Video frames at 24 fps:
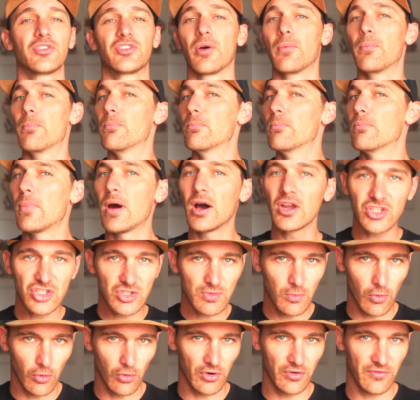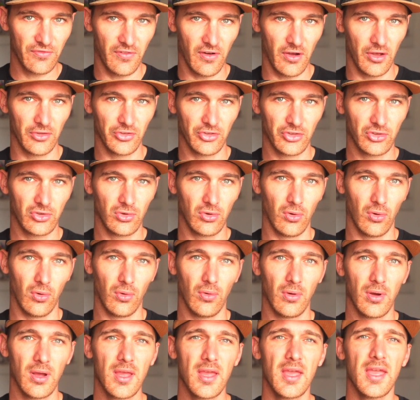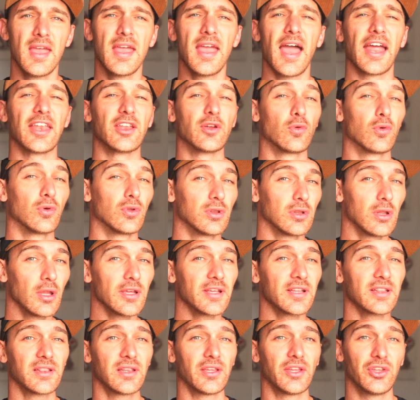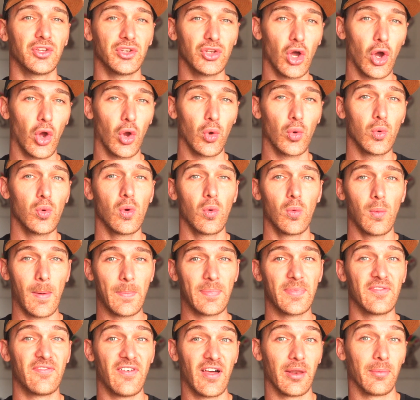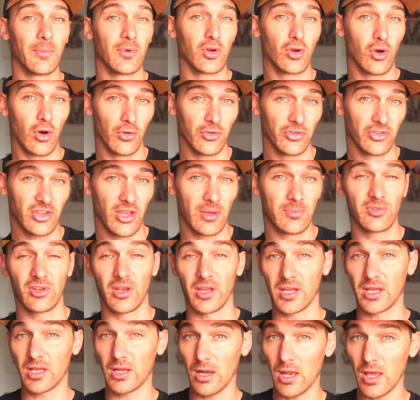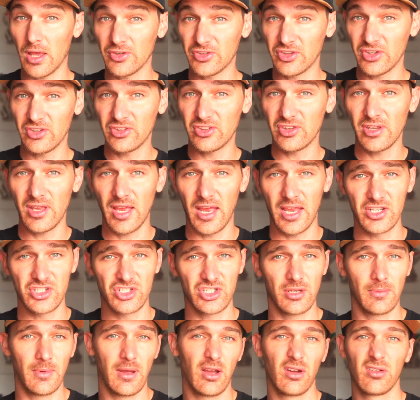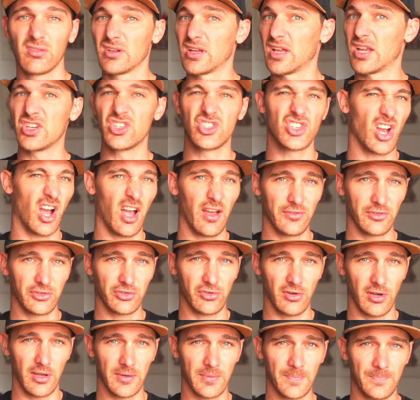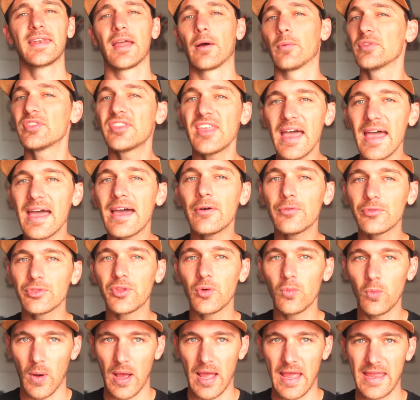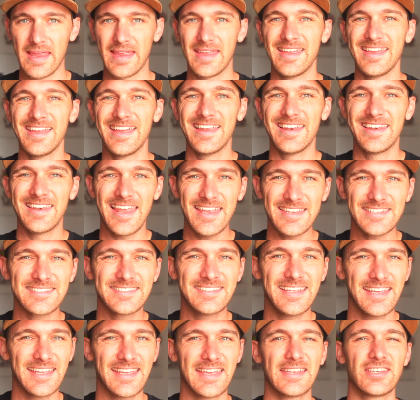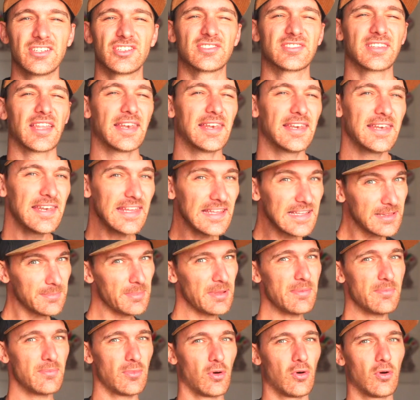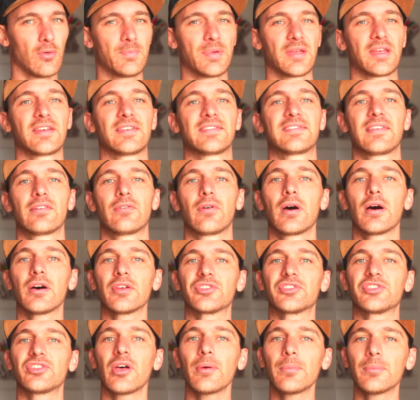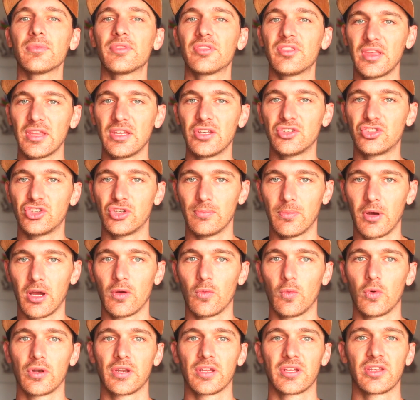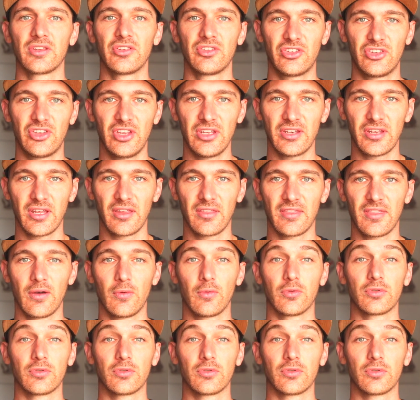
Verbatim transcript: is a much more advanced tool and you will likely know web development concepts like classes, HTML, and JavaScript. Now with that out the way, let's dig in just a little bit more because there are some things you might want to consider that